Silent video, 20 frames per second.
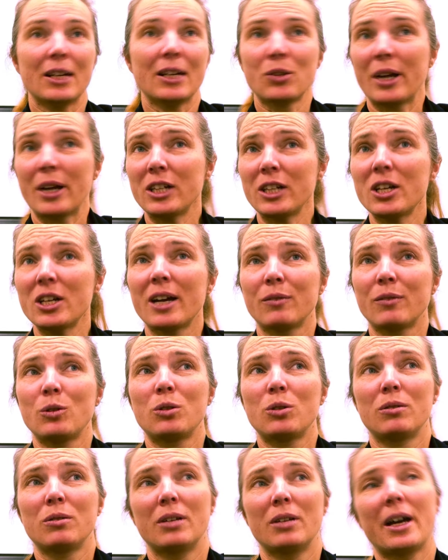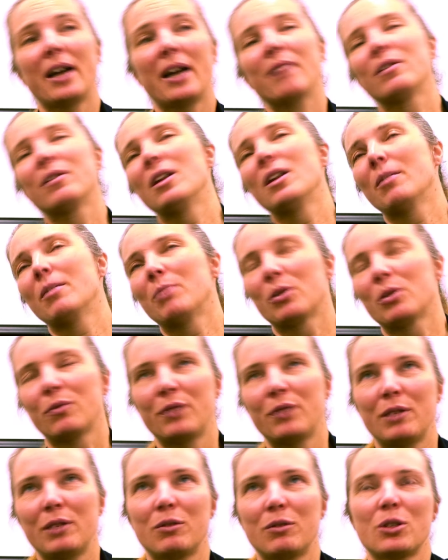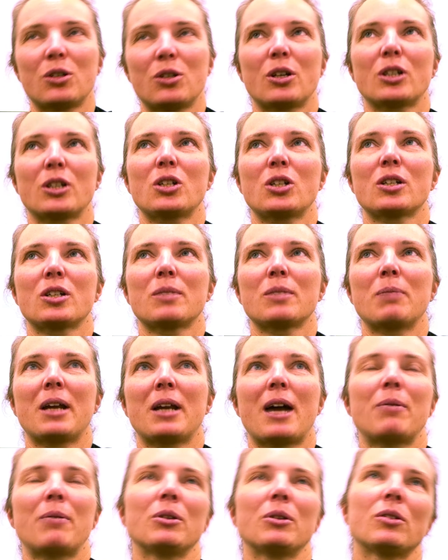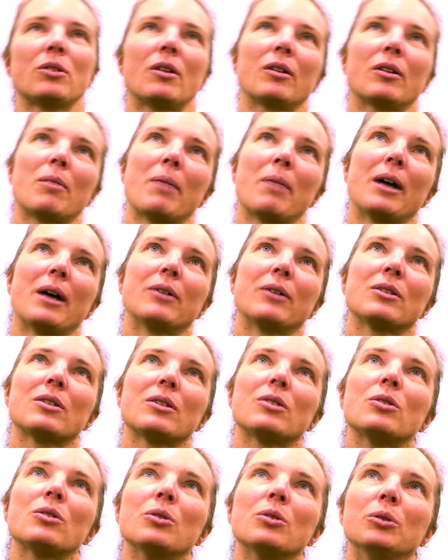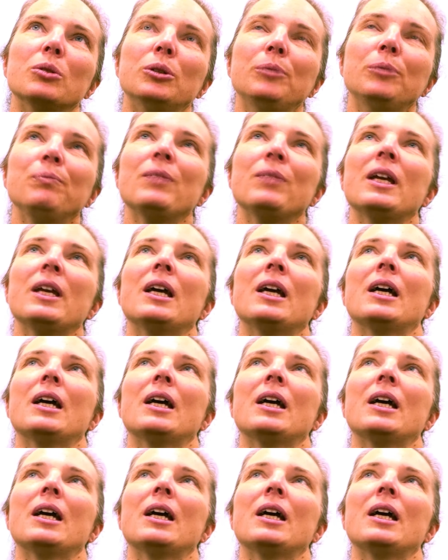Yeah, so actually I have a number of favorite structures, but I will talk about two.